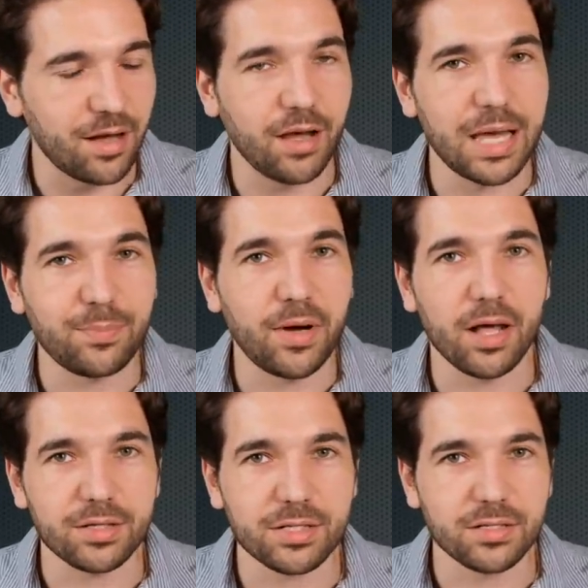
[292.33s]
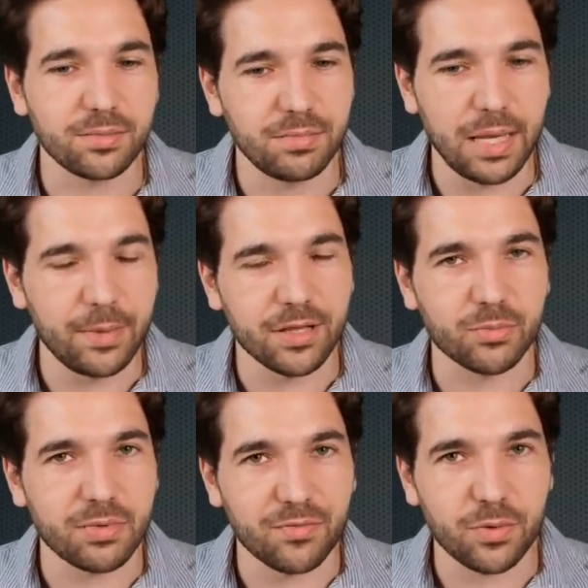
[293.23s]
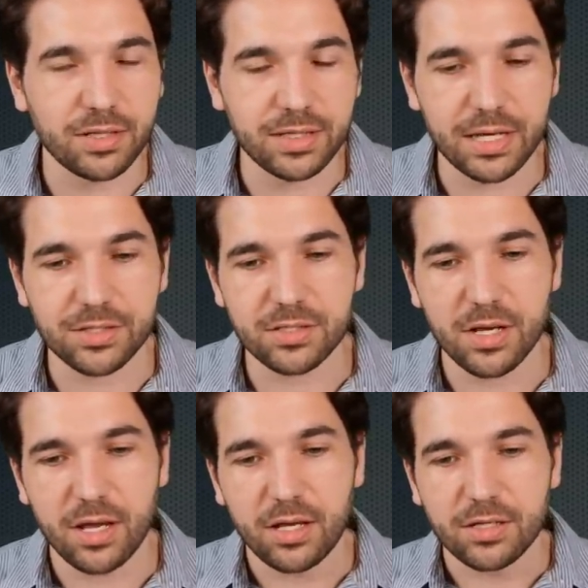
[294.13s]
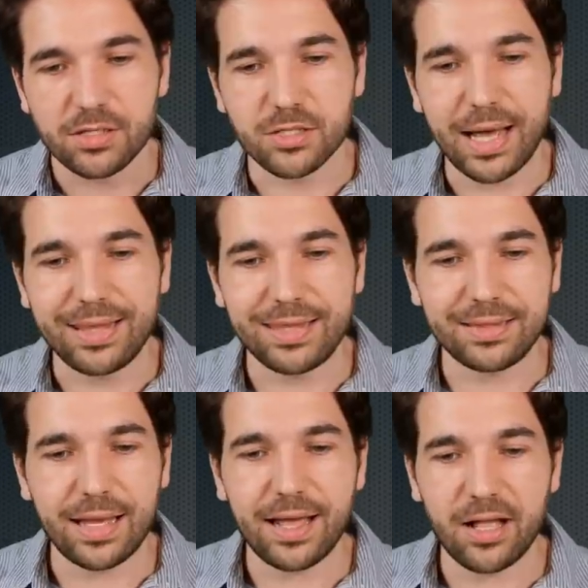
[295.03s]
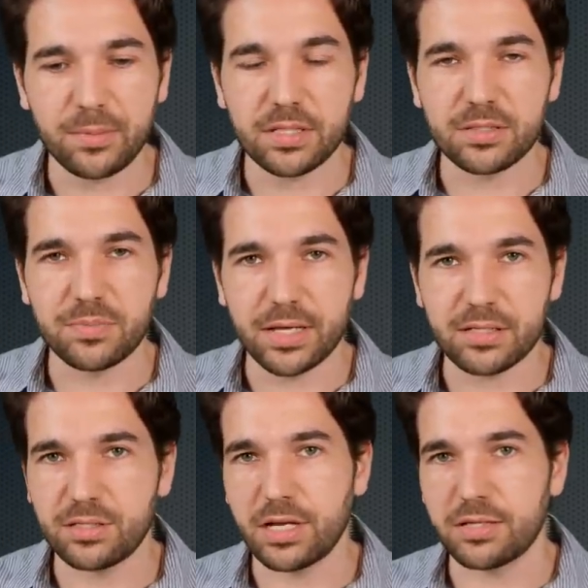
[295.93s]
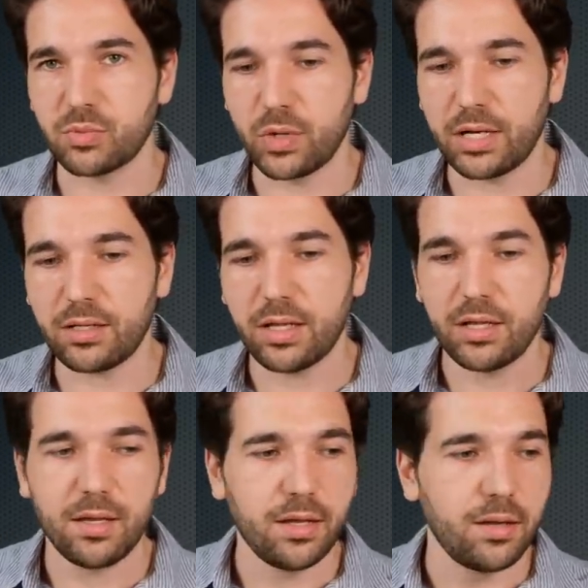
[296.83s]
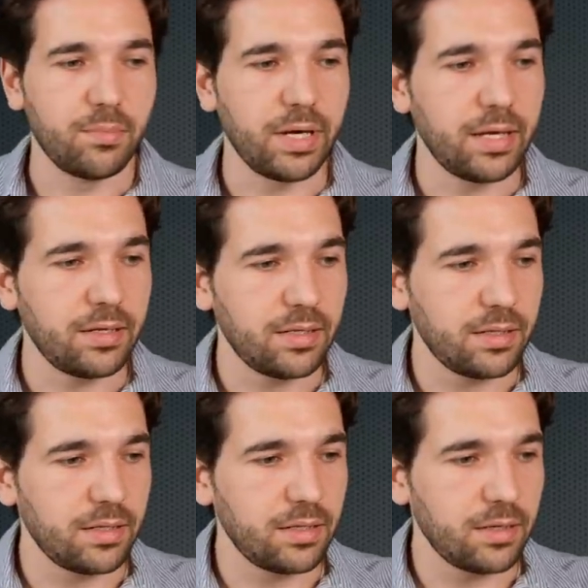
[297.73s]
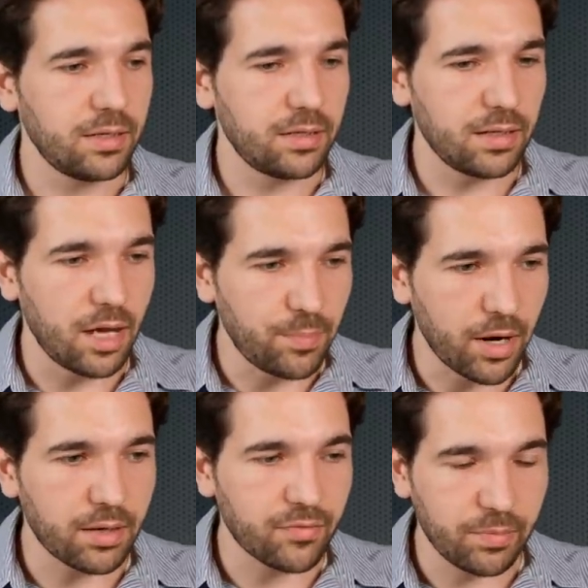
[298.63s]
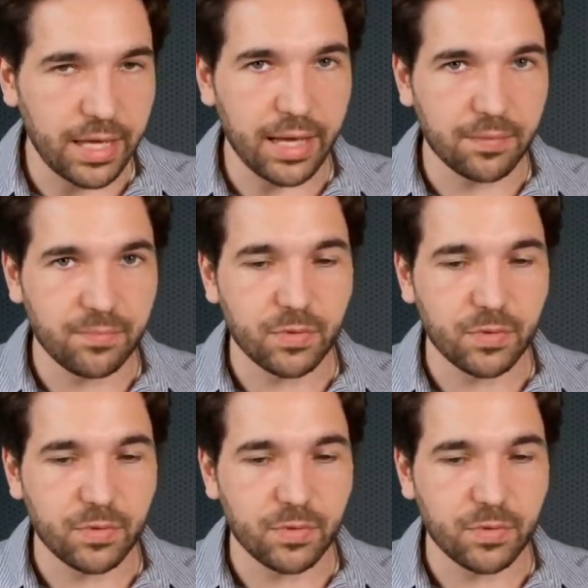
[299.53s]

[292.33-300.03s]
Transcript: all that polished, maybe a little rough around the edges. So I think that helps his message as well. But apart from that,